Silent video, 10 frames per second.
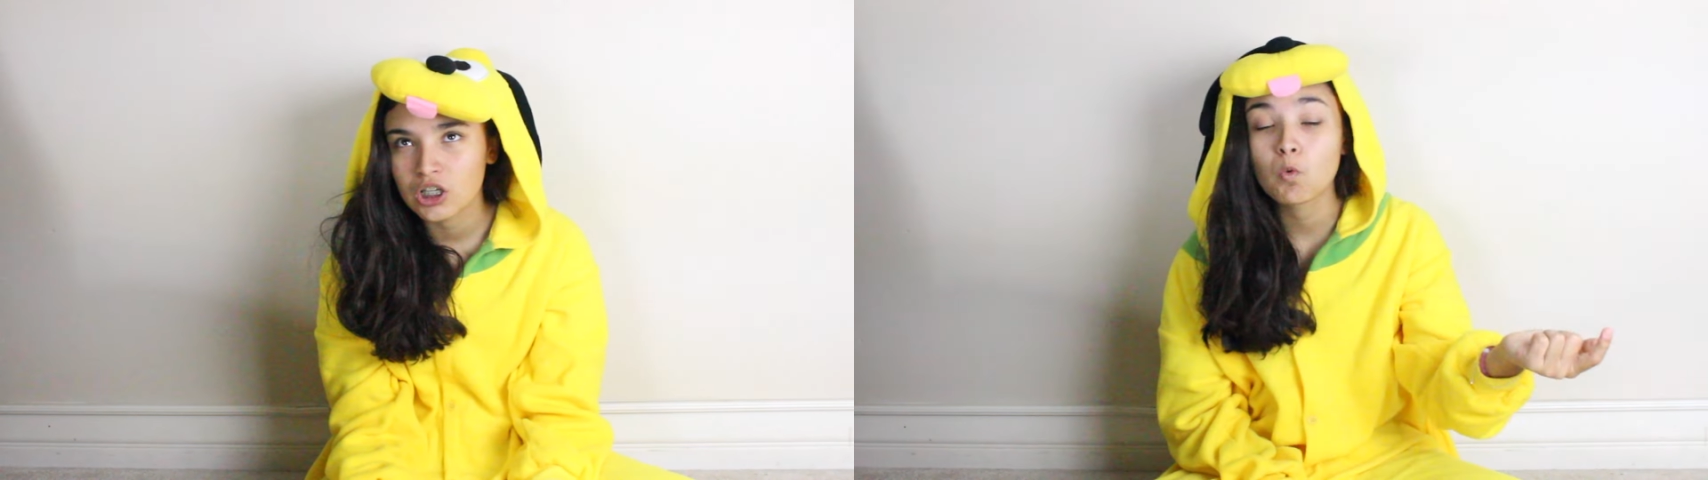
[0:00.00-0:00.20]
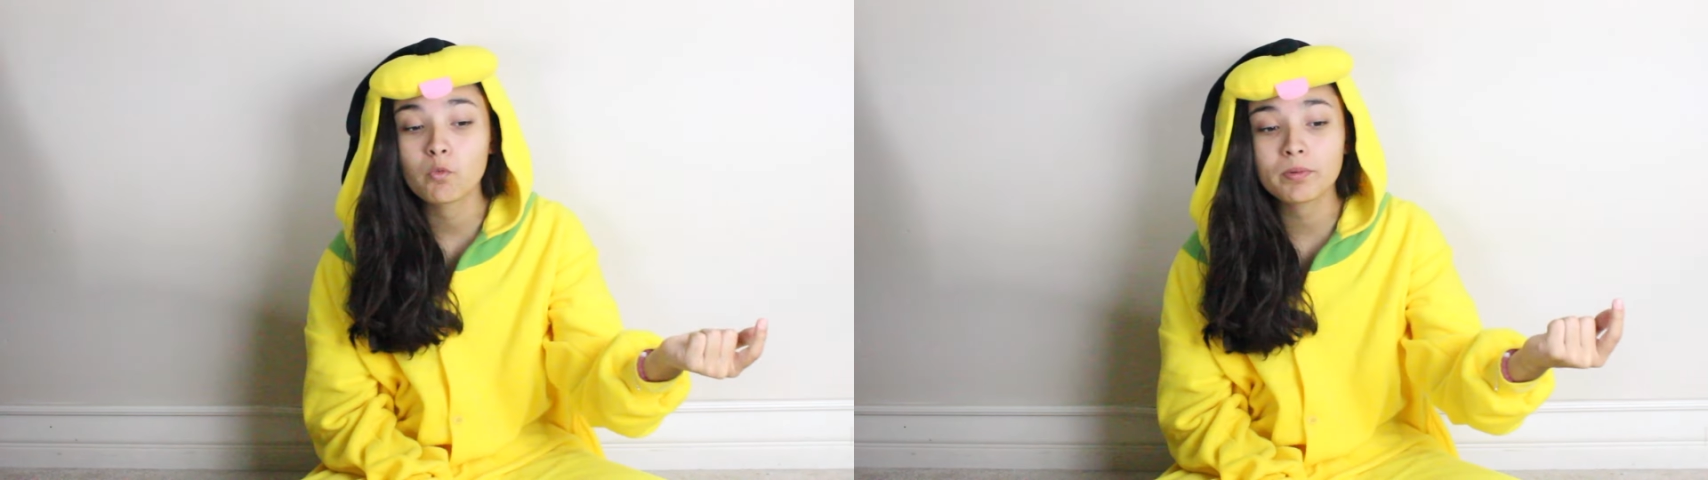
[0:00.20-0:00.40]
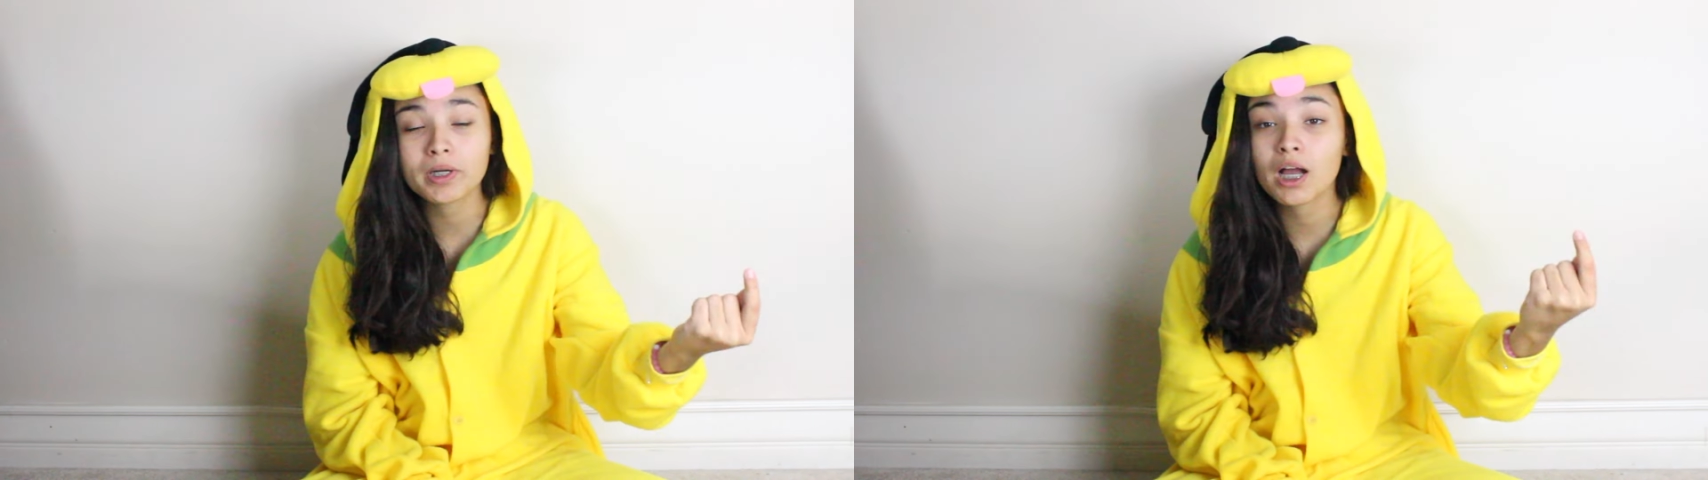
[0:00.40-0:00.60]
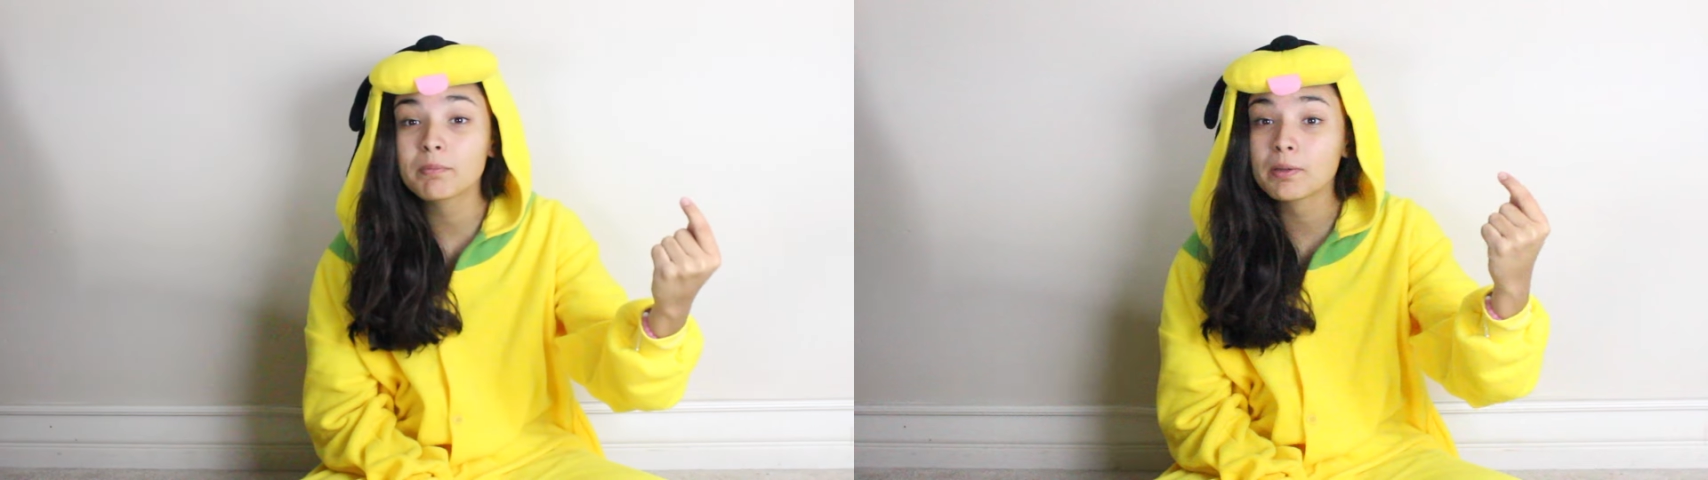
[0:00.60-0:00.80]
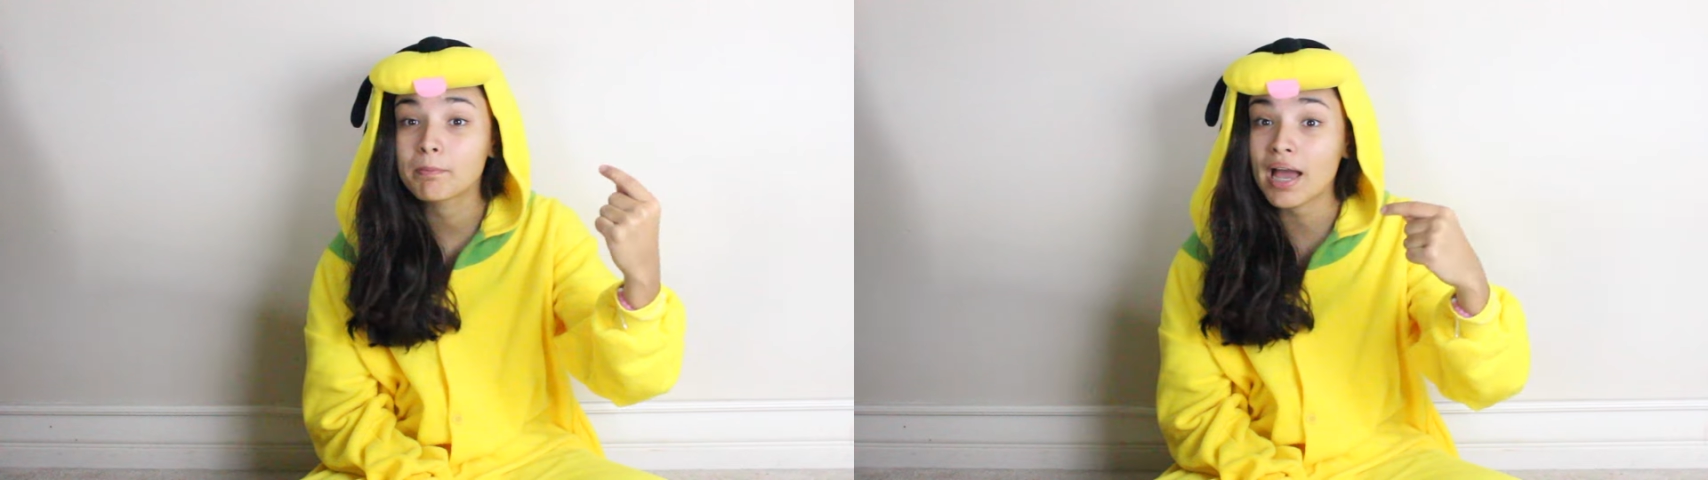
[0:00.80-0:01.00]
When we were
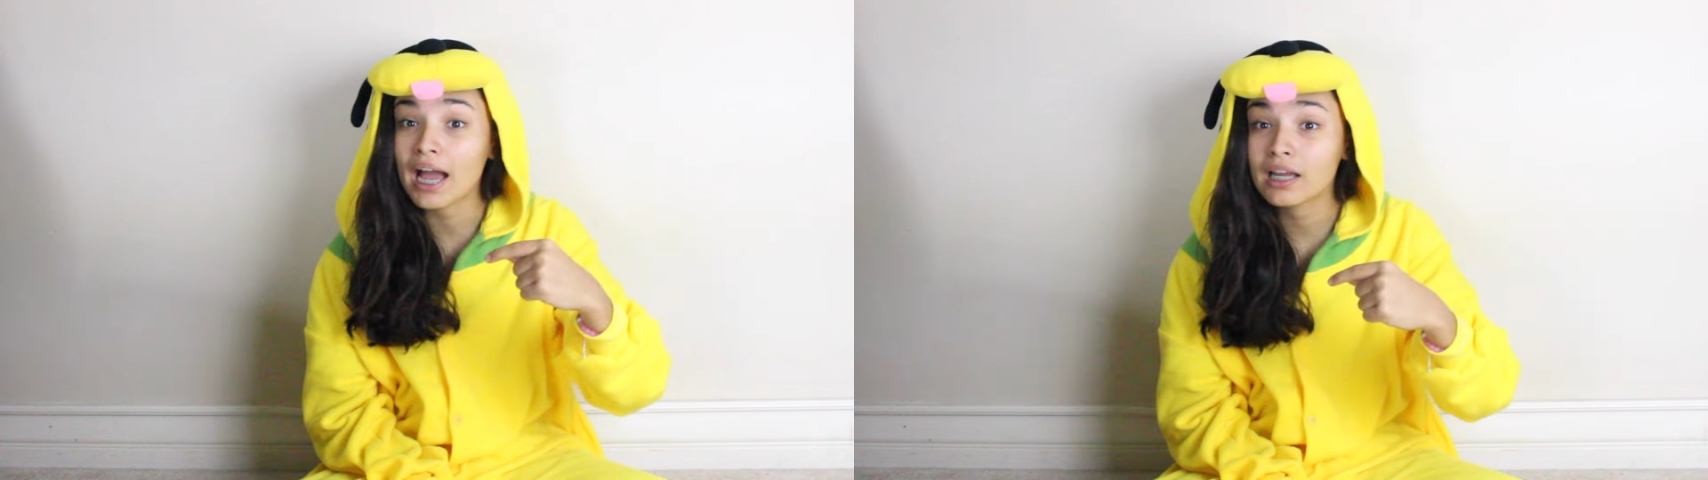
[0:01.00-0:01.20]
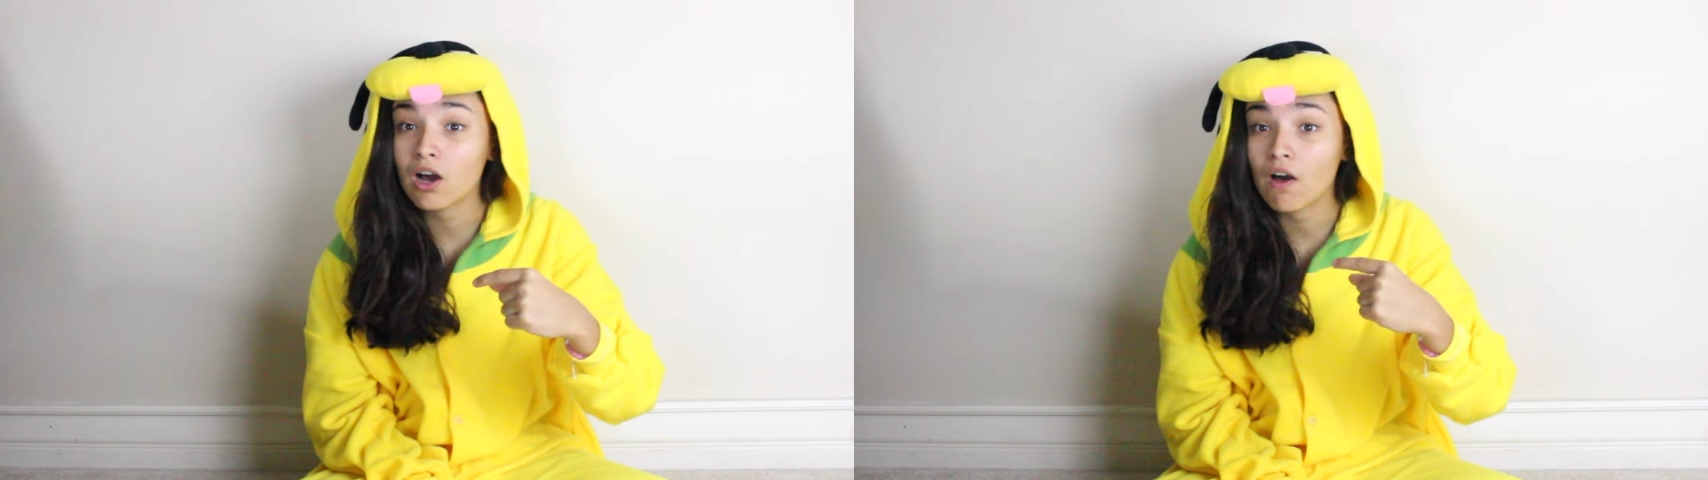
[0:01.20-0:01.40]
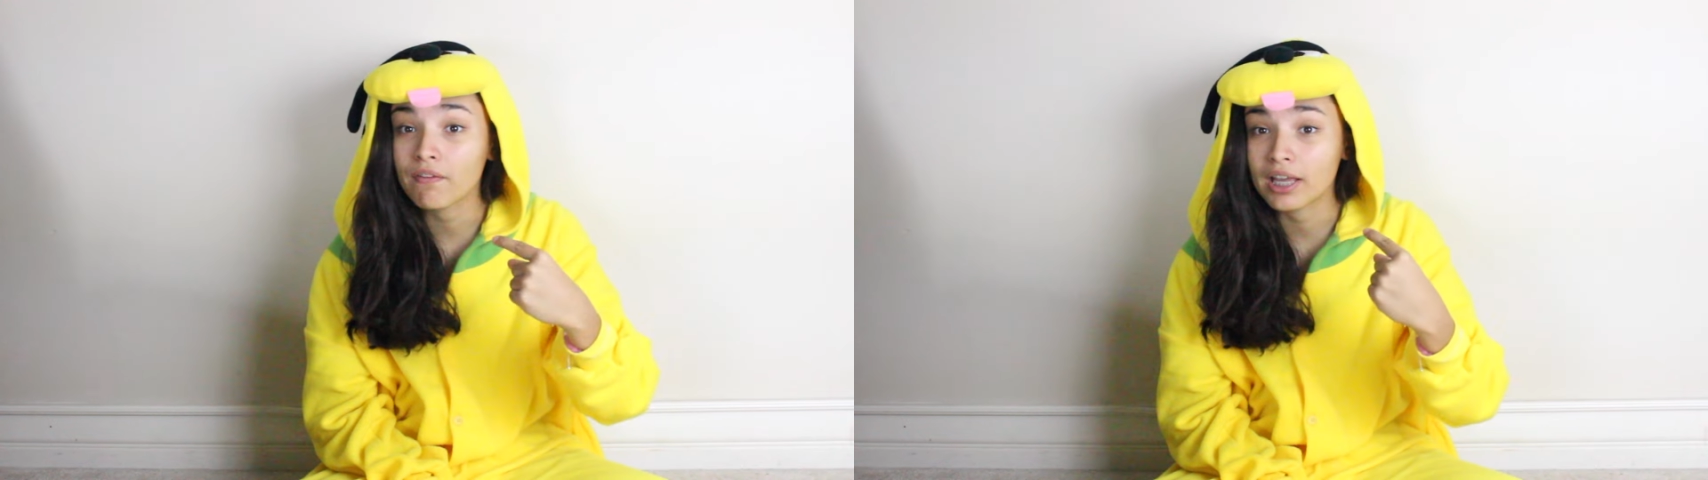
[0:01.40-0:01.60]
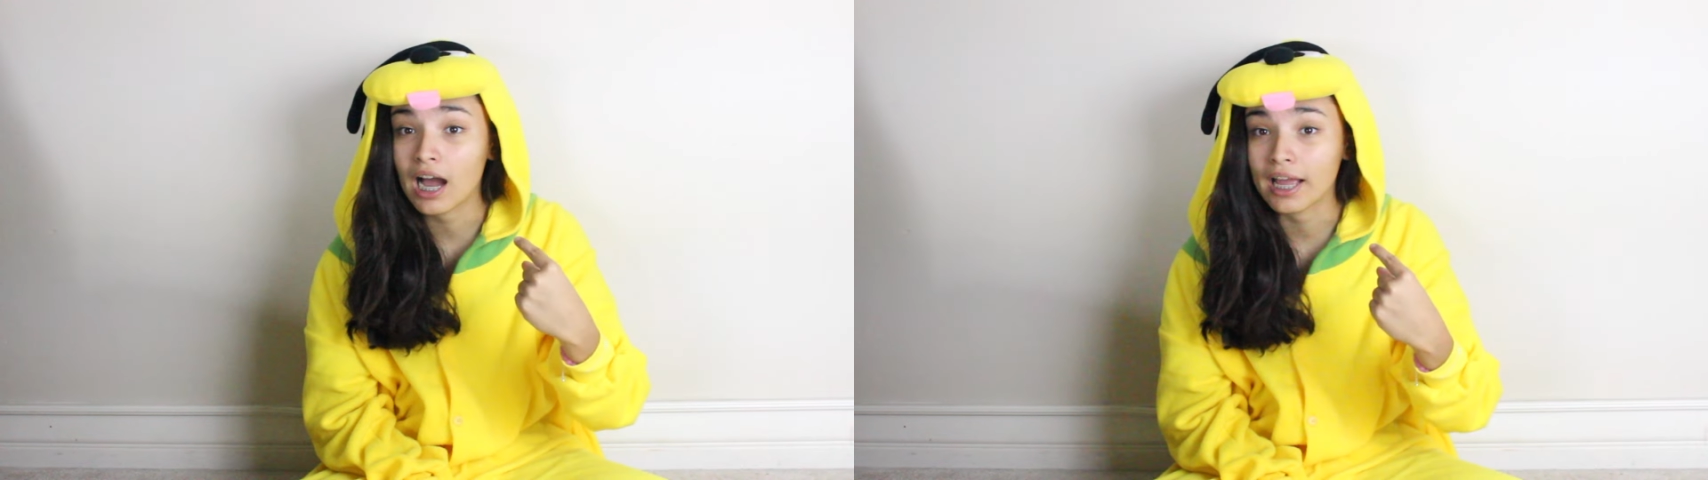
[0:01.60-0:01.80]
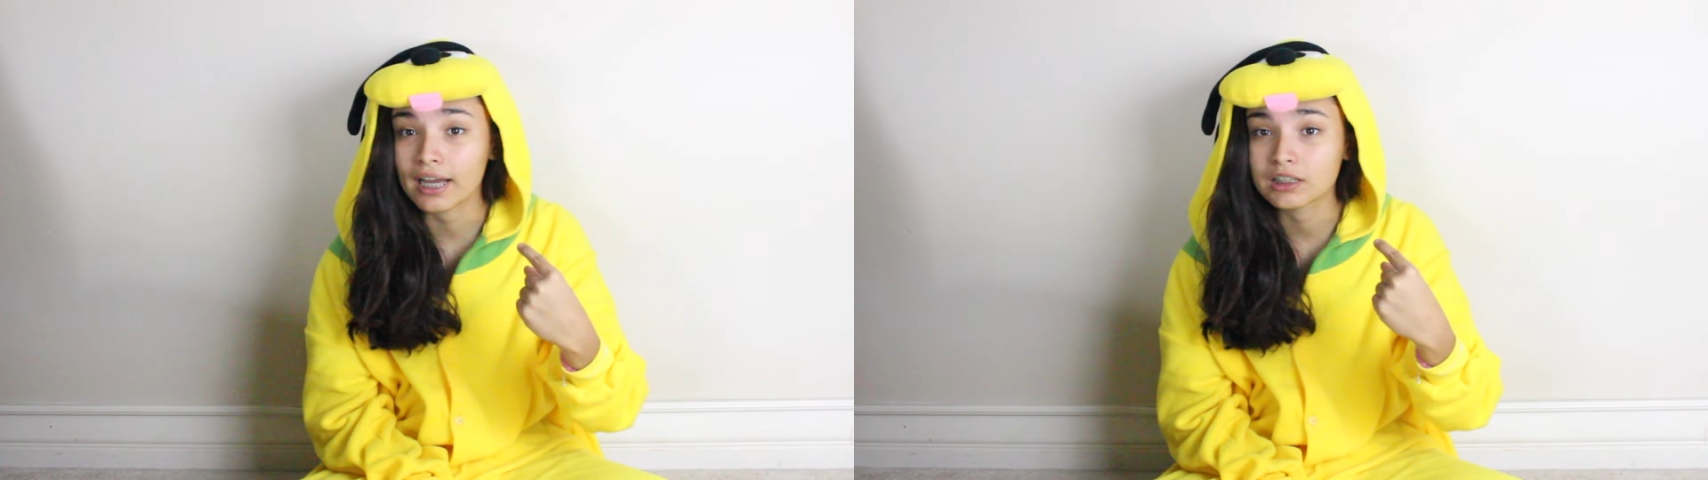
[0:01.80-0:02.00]
coming back on the
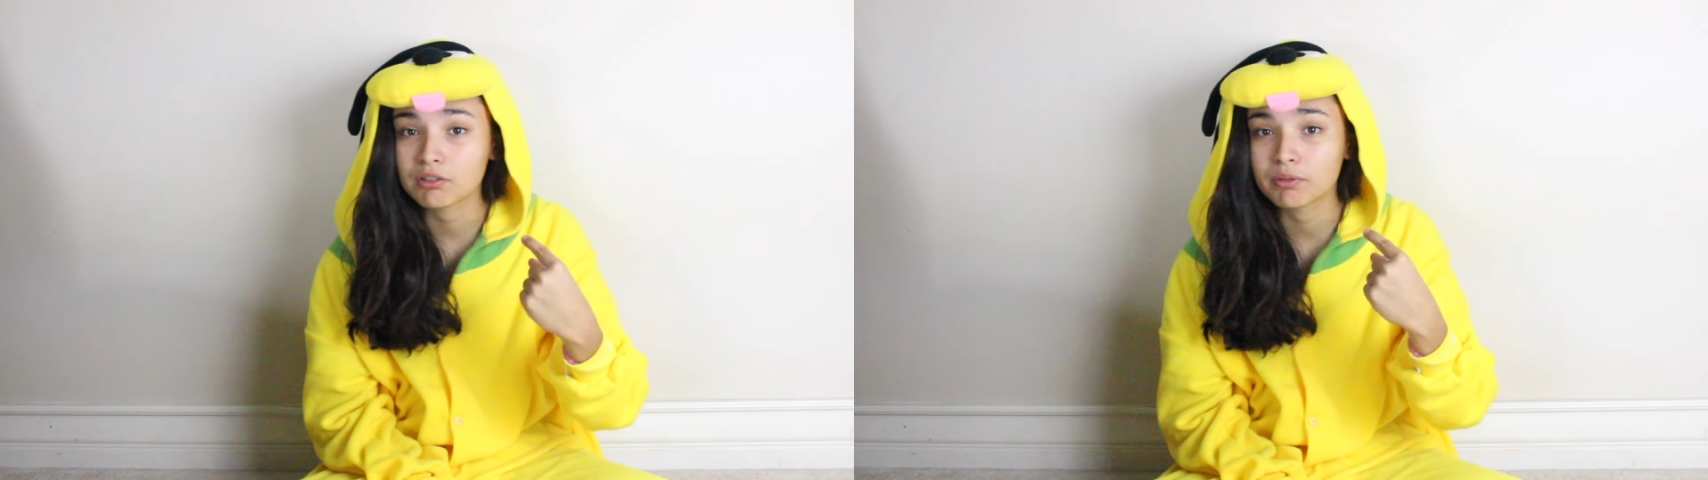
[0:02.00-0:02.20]
kayaks,